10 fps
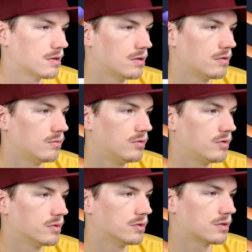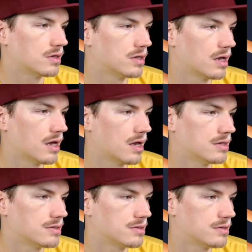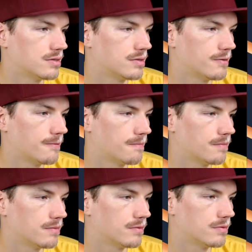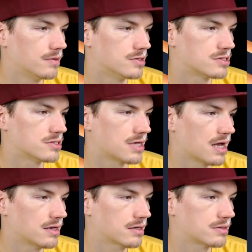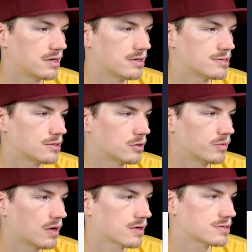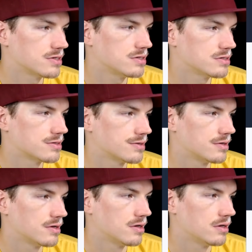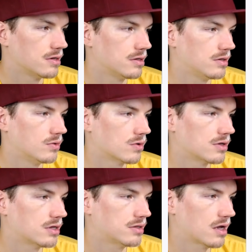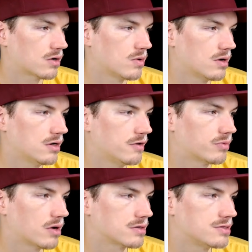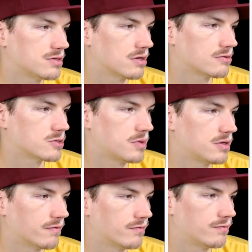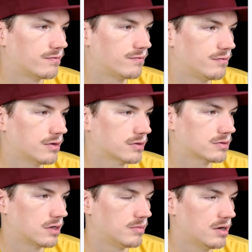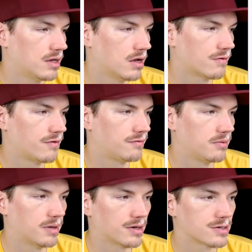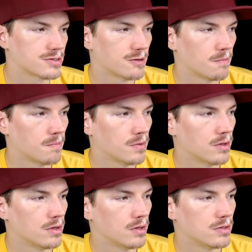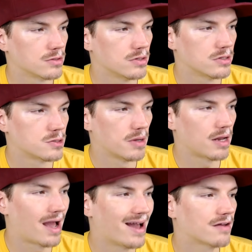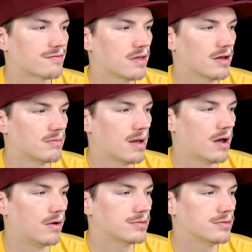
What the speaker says: when we were looking at the static data center proxies. In order to get that quantity of proxies, you have to spend a ton of money, $150. So you can spend half that amount